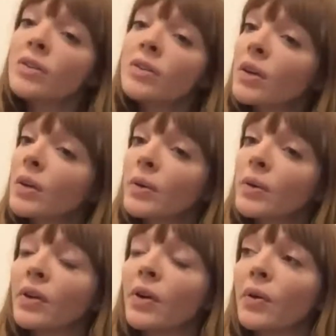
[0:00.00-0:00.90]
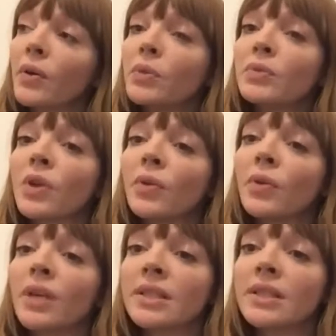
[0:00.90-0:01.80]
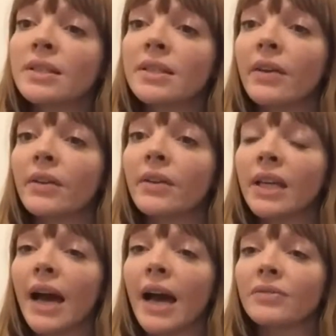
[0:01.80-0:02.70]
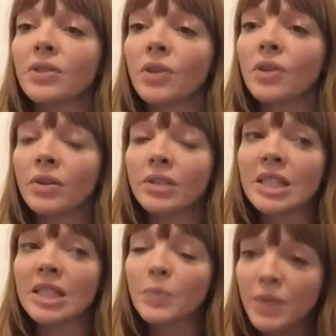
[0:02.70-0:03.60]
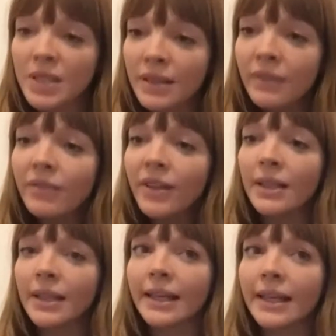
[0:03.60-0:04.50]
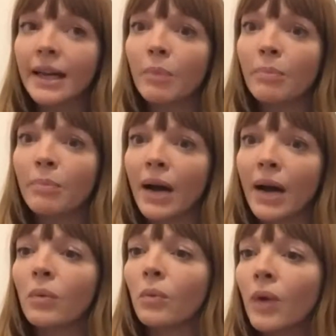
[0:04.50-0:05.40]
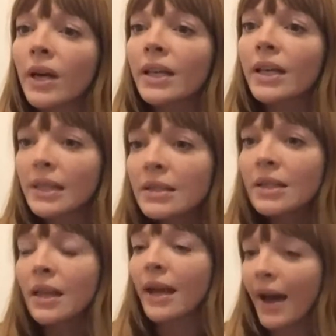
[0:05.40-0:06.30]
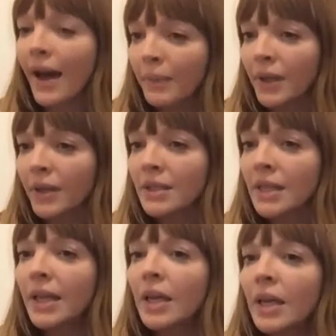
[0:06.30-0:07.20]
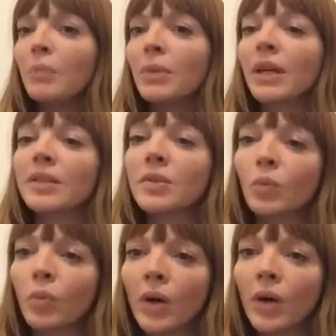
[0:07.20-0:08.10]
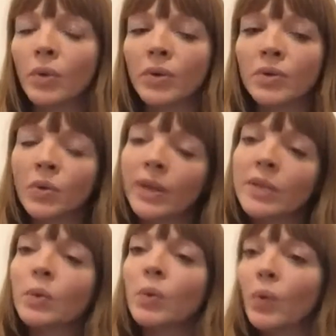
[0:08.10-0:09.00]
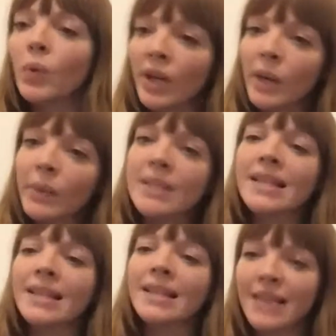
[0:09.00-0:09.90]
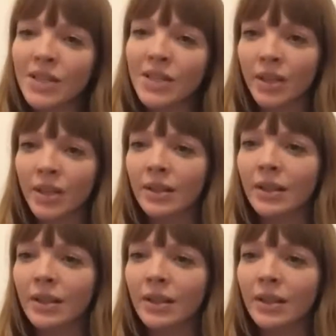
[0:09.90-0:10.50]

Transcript: Yeah, and also, you don't necessarily have to talk specifically about what it is that happened, because what we're doing is we're working with sensation,